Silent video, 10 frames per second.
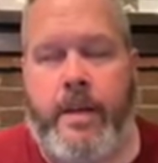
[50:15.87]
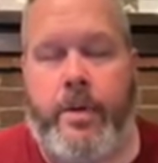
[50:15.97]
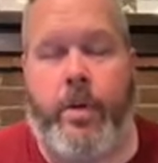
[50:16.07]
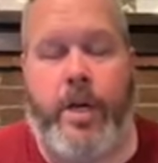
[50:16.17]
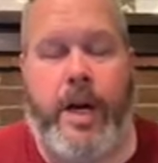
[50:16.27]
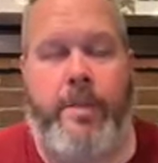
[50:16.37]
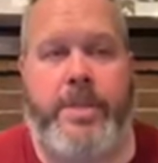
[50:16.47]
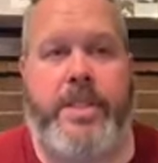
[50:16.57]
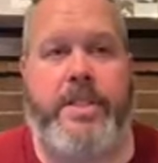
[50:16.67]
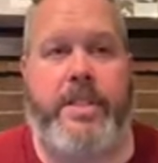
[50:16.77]
Core
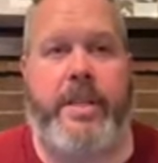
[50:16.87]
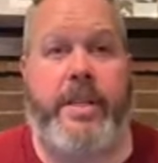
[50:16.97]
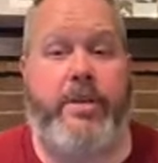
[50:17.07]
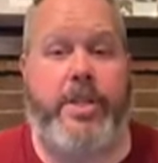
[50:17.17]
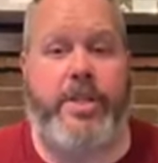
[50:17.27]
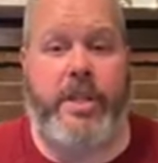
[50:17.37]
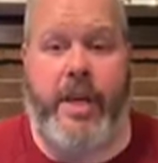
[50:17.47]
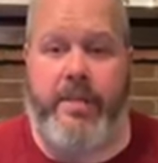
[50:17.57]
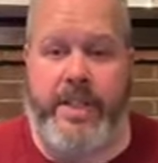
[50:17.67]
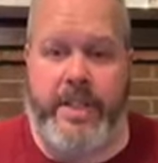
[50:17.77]
competencies increase your
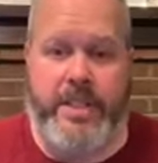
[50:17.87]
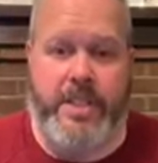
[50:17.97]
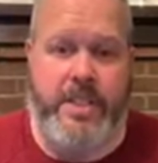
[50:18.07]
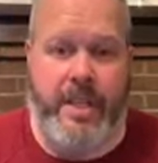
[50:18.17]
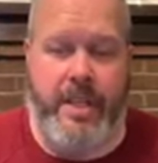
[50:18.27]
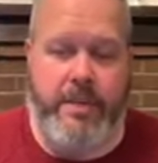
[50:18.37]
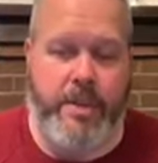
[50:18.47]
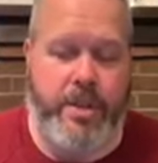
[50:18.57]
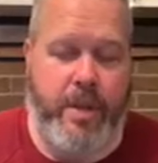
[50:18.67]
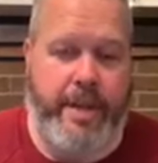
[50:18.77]
confidence. You
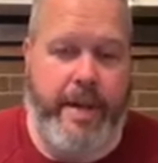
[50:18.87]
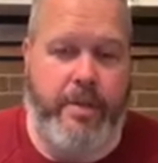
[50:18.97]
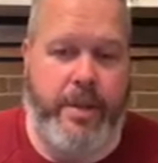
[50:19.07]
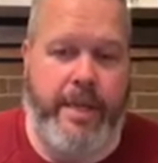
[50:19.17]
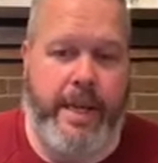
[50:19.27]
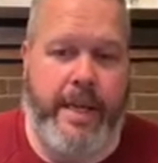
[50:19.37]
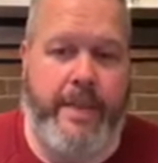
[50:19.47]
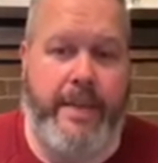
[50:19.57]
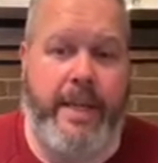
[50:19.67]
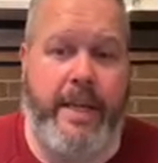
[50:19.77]
saw that one.
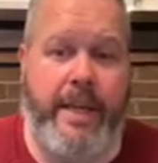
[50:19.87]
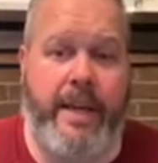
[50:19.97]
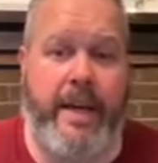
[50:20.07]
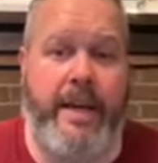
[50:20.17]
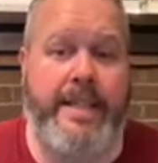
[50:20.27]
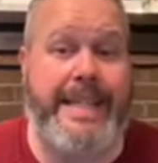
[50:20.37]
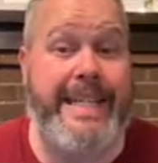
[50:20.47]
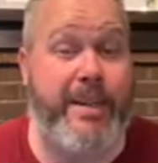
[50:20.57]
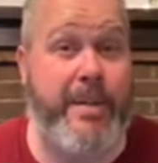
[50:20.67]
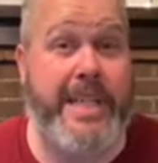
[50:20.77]
And then
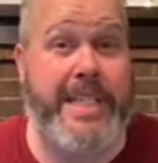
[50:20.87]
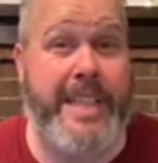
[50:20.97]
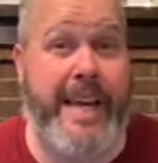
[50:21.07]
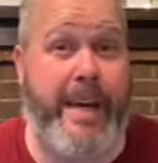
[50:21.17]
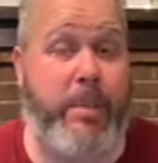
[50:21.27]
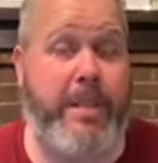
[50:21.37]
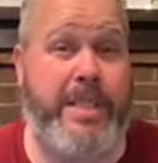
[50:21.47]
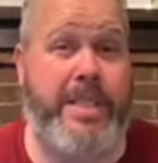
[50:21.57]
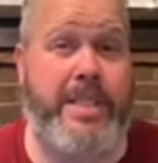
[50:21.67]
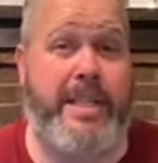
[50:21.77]
decrease that
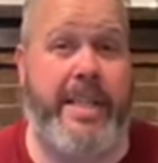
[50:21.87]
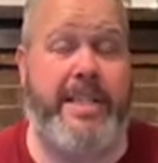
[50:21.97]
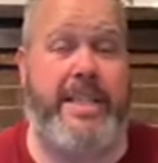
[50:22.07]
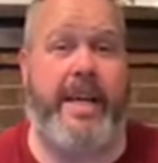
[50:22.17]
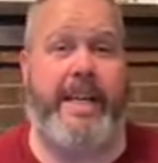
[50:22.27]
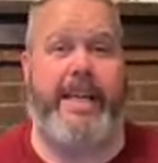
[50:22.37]
helplessness and anxiety.